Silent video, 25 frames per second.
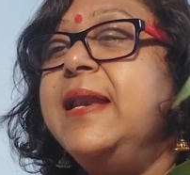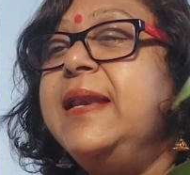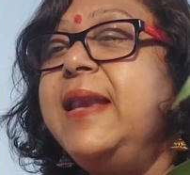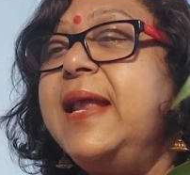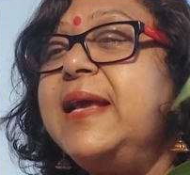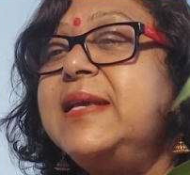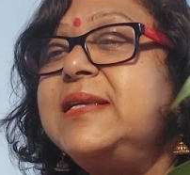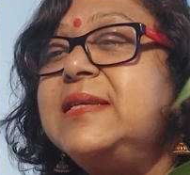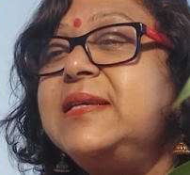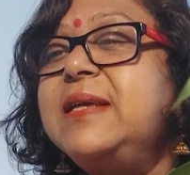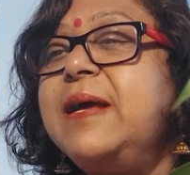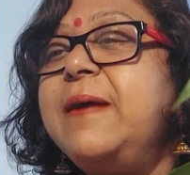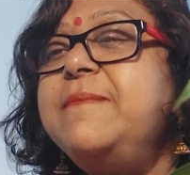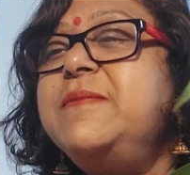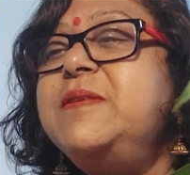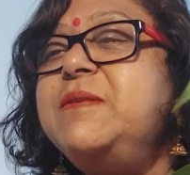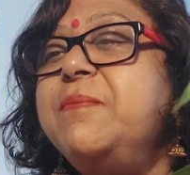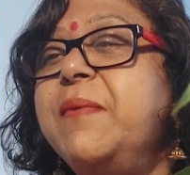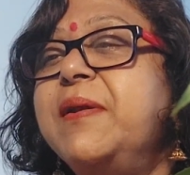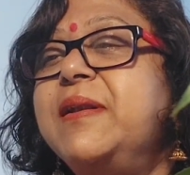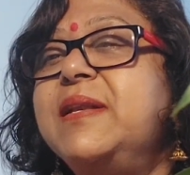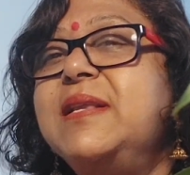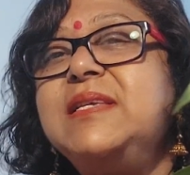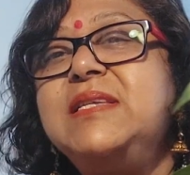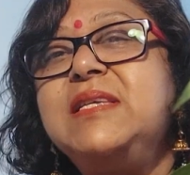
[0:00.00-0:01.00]
Next comes
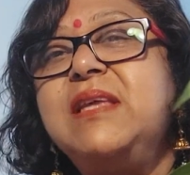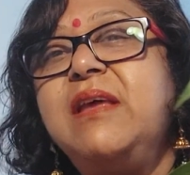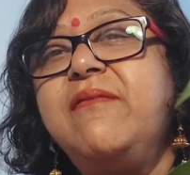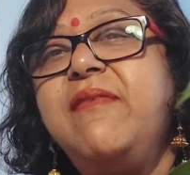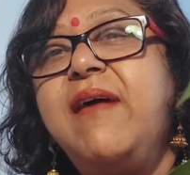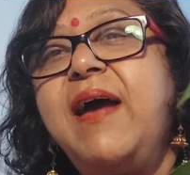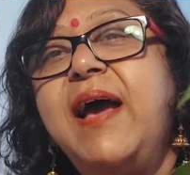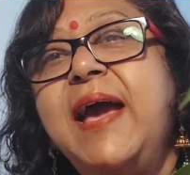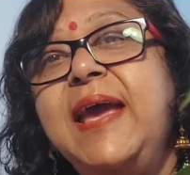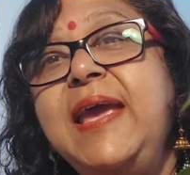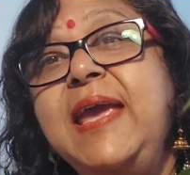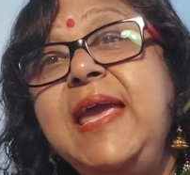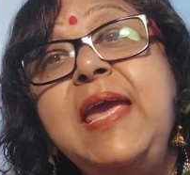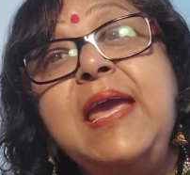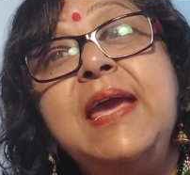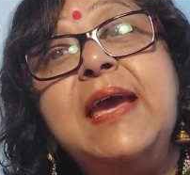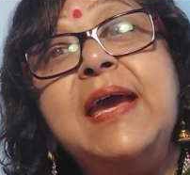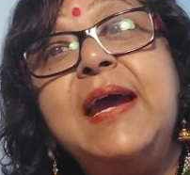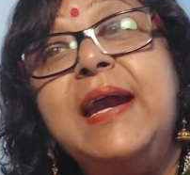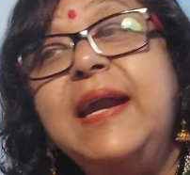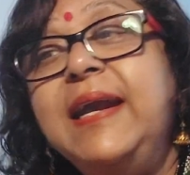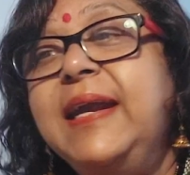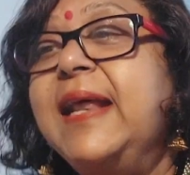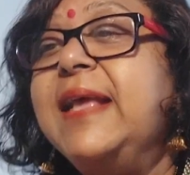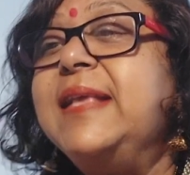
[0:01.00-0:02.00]
metals have high
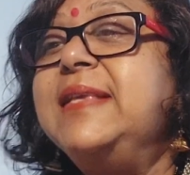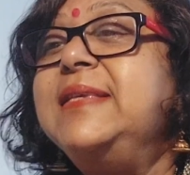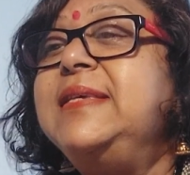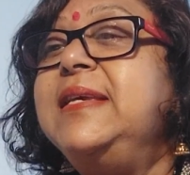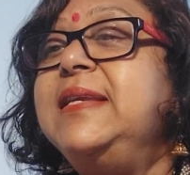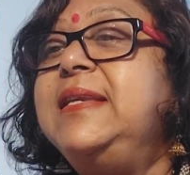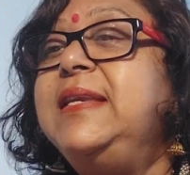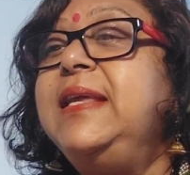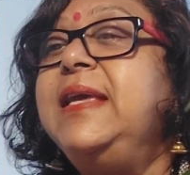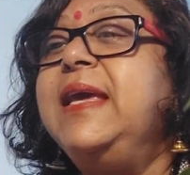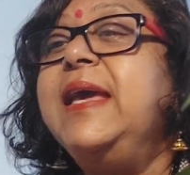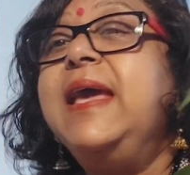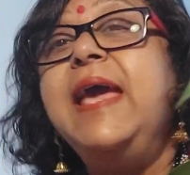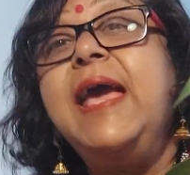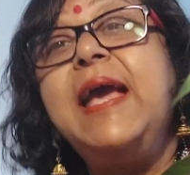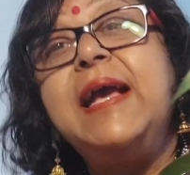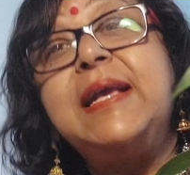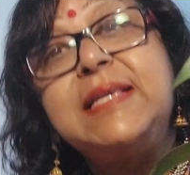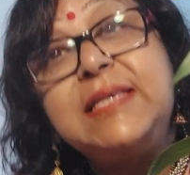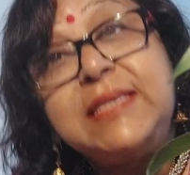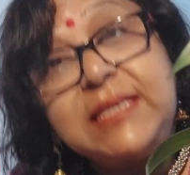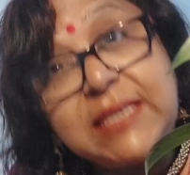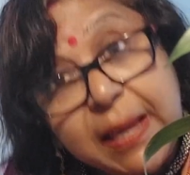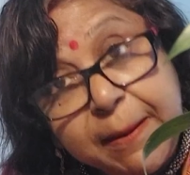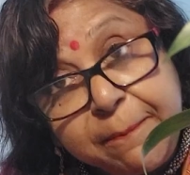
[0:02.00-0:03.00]
density,
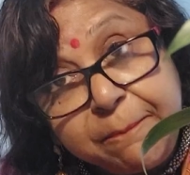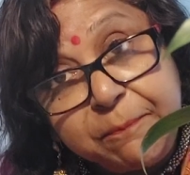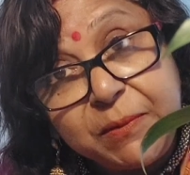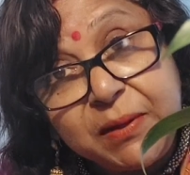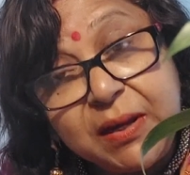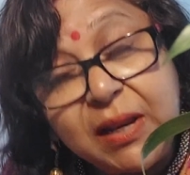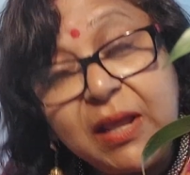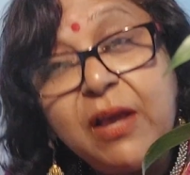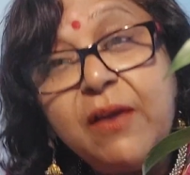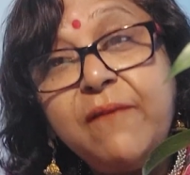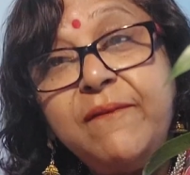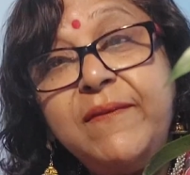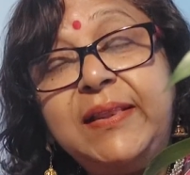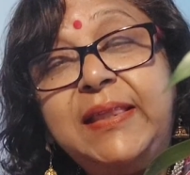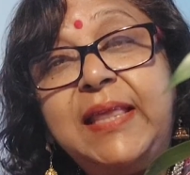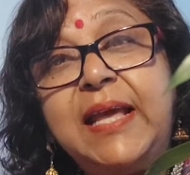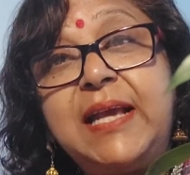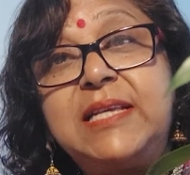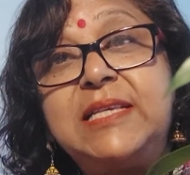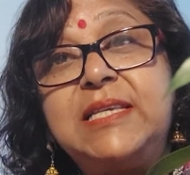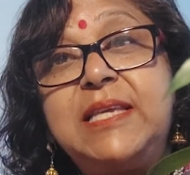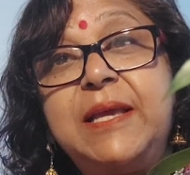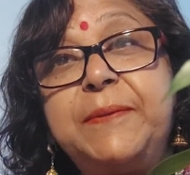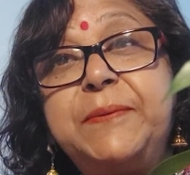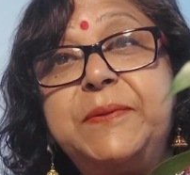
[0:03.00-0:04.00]
except with the
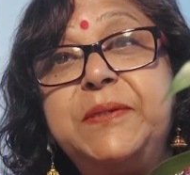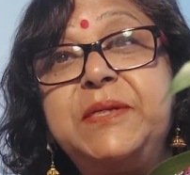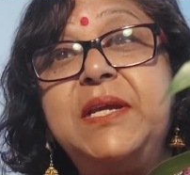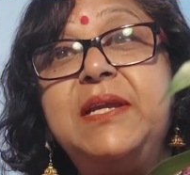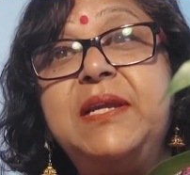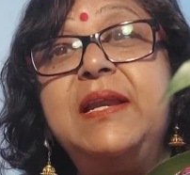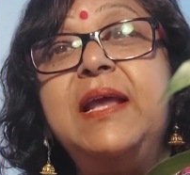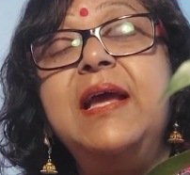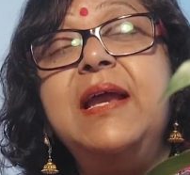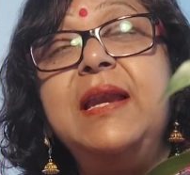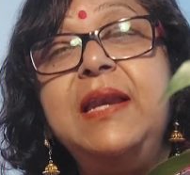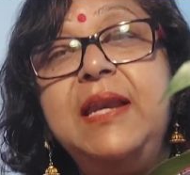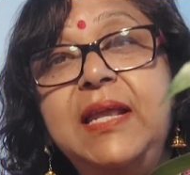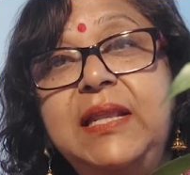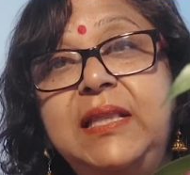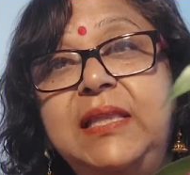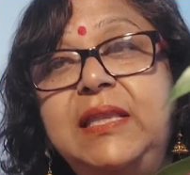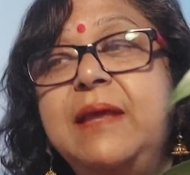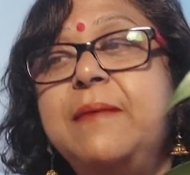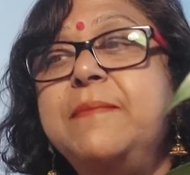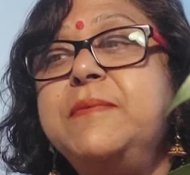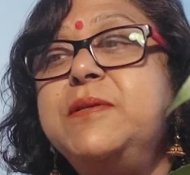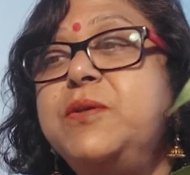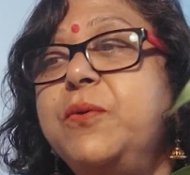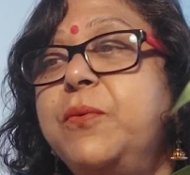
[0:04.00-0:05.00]
exception
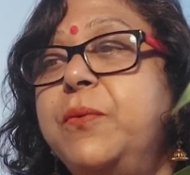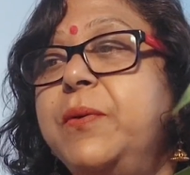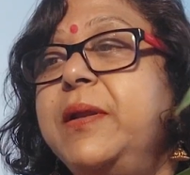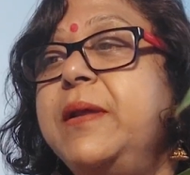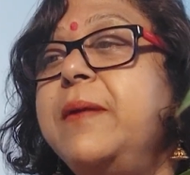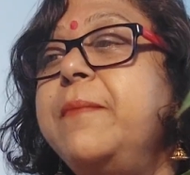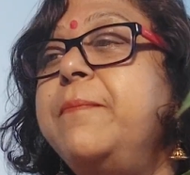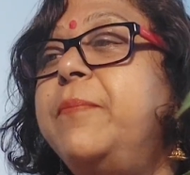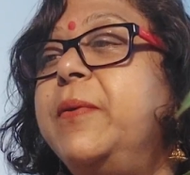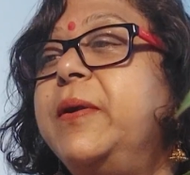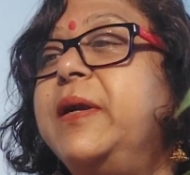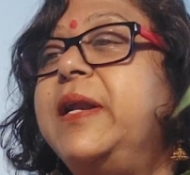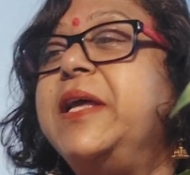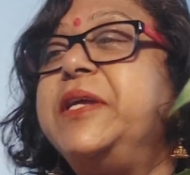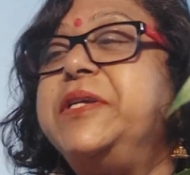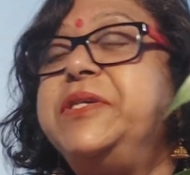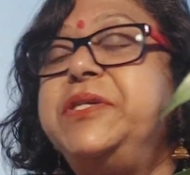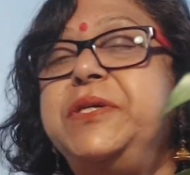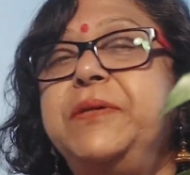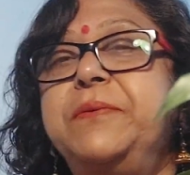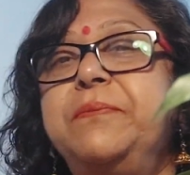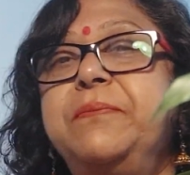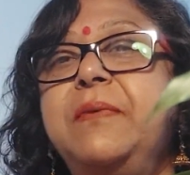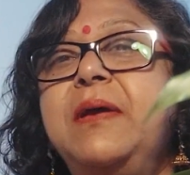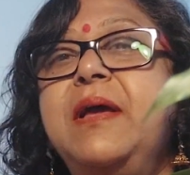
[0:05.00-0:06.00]
lithium, sodium,
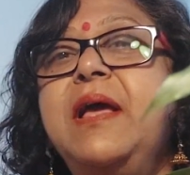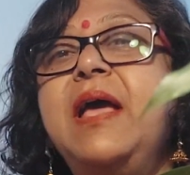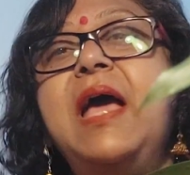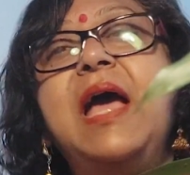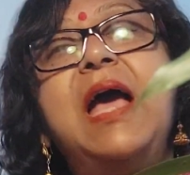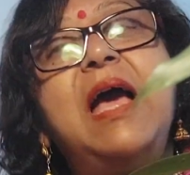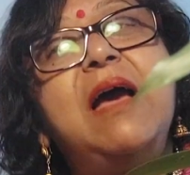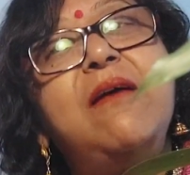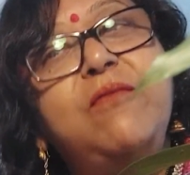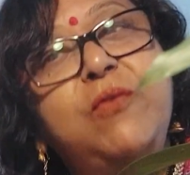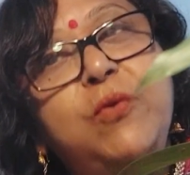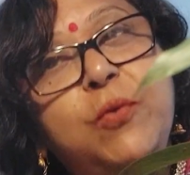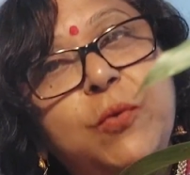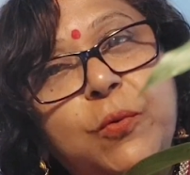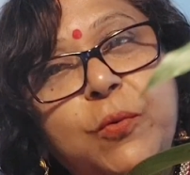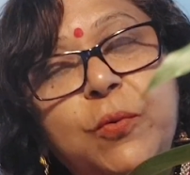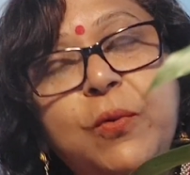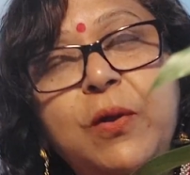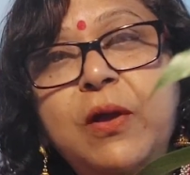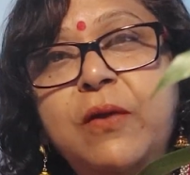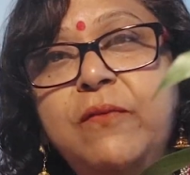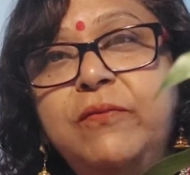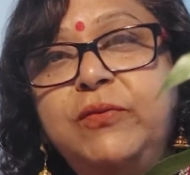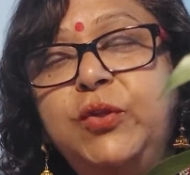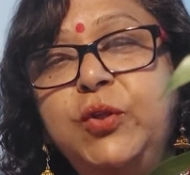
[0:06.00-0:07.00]
potassium have low.
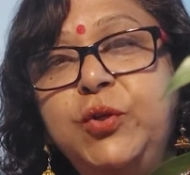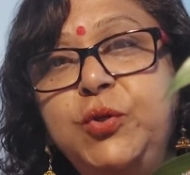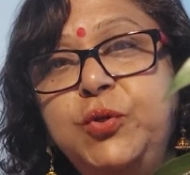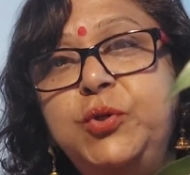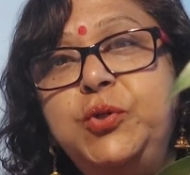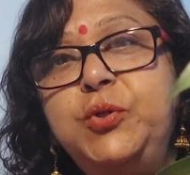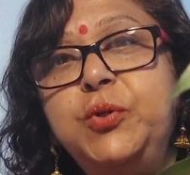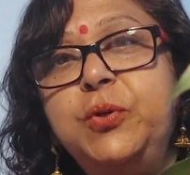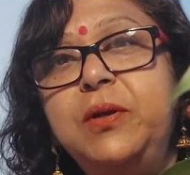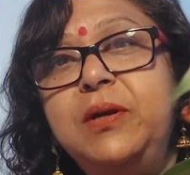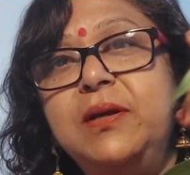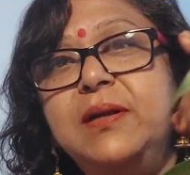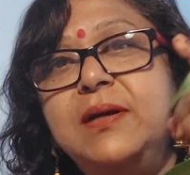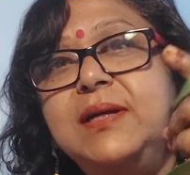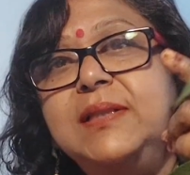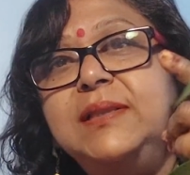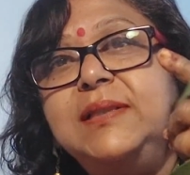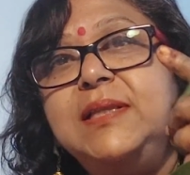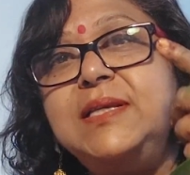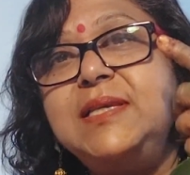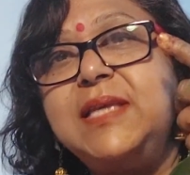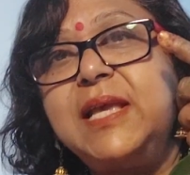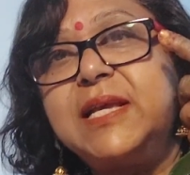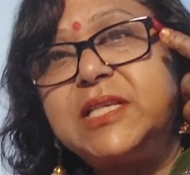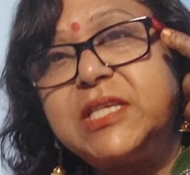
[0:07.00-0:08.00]
So you should learn
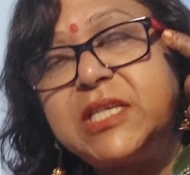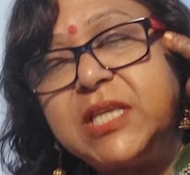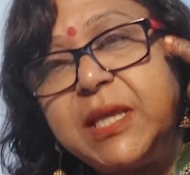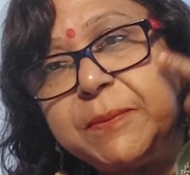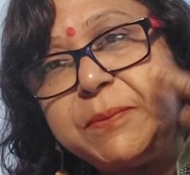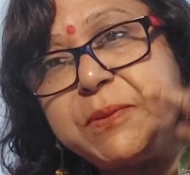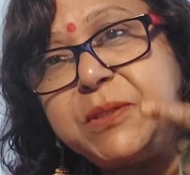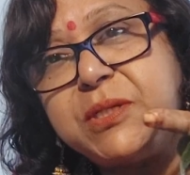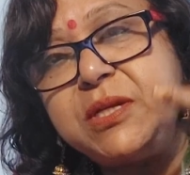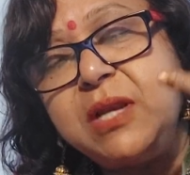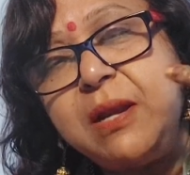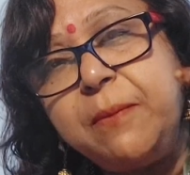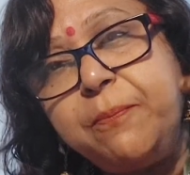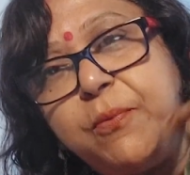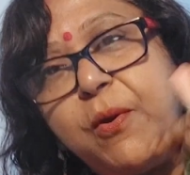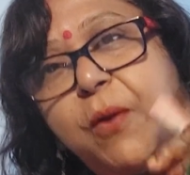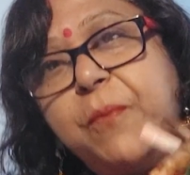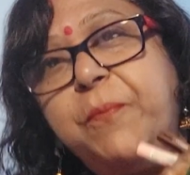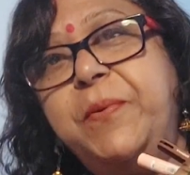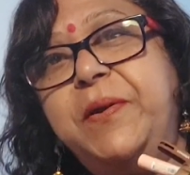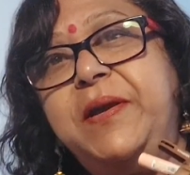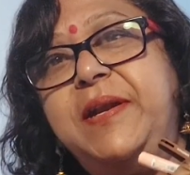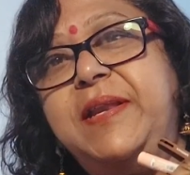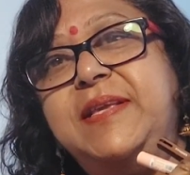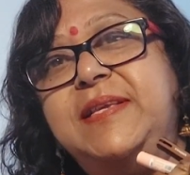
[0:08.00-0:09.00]
these exceptional
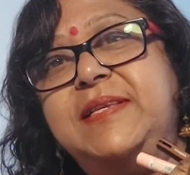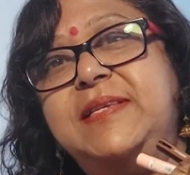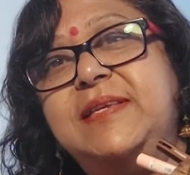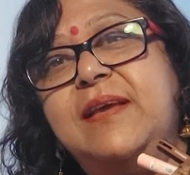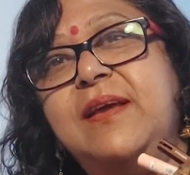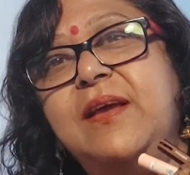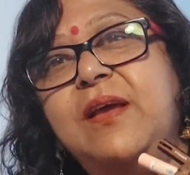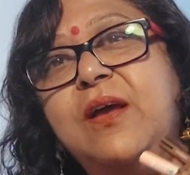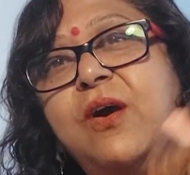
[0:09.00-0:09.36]
properties.